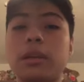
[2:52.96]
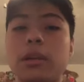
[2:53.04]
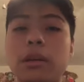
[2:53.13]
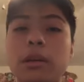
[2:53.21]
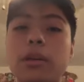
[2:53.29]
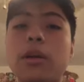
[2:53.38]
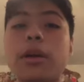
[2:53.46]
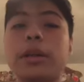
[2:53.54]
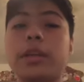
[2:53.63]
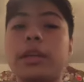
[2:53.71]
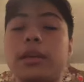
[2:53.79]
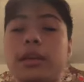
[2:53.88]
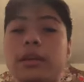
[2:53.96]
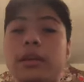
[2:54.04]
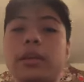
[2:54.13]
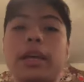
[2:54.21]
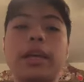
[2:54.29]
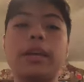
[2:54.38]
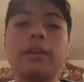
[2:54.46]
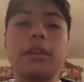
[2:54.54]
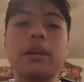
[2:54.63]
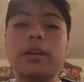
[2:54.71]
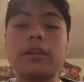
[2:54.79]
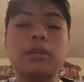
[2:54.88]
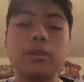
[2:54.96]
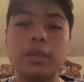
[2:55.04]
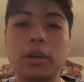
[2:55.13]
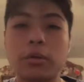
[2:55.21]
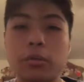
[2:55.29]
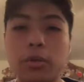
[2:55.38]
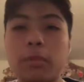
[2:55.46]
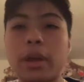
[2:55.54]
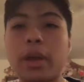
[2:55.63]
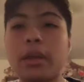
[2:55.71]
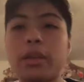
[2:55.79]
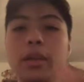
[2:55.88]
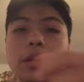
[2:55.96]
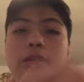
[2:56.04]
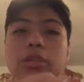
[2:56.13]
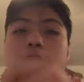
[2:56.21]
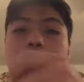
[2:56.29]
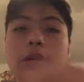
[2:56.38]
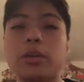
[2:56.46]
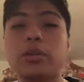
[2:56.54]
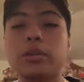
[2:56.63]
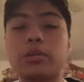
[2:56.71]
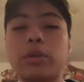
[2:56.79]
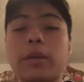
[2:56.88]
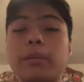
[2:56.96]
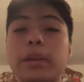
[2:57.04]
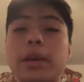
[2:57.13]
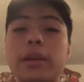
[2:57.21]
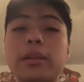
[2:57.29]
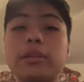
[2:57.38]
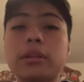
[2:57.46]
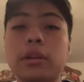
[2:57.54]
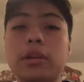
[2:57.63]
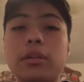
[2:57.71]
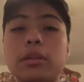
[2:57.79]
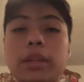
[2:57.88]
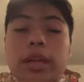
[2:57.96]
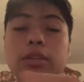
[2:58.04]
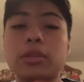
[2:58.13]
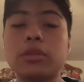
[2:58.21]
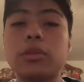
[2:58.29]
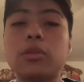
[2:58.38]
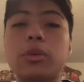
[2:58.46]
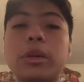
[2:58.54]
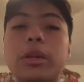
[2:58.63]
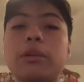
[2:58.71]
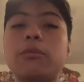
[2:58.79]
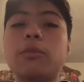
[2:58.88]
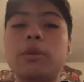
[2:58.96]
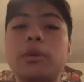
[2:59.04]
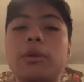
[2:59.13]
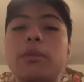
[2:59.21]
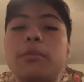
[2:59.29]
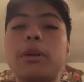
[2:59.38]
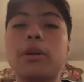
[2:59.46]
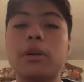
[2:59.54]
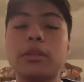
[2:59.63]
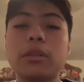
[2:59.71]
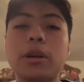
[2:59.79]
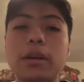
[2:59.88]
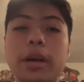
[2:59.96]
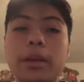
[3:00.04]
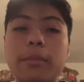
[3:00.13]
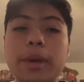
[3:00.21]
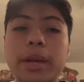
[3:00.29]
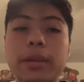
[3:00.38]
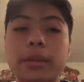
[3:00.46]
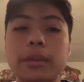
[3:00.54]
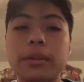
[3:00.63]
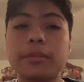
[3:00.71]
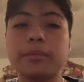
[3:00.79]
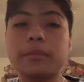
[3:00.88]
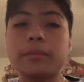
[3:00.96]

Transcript: uh, car key, like it, like a hotel room, and you can just swipe that on next to the door and unlock automatically.